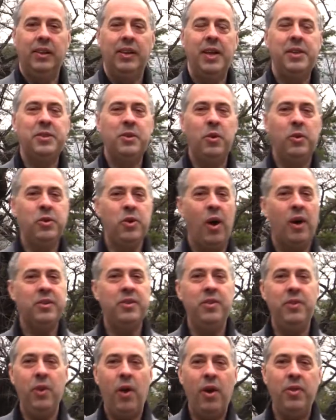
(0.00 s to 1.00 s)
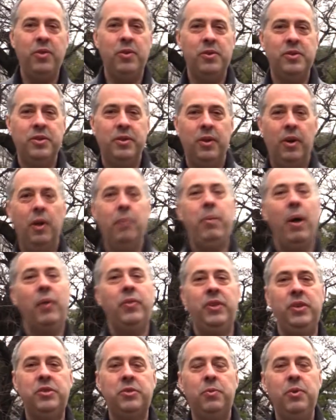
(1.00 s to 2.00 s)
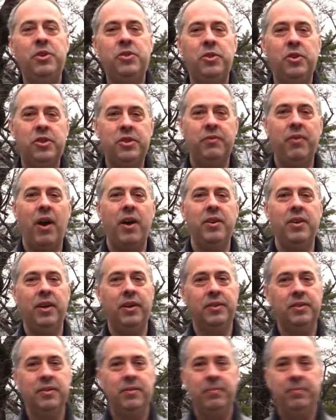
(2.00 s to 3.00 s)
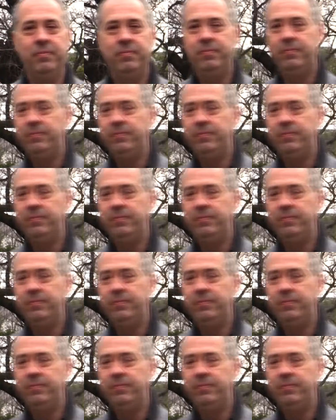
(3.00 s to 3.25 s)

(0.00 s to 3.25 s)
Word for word: Let's go talk to the authors about these research findings.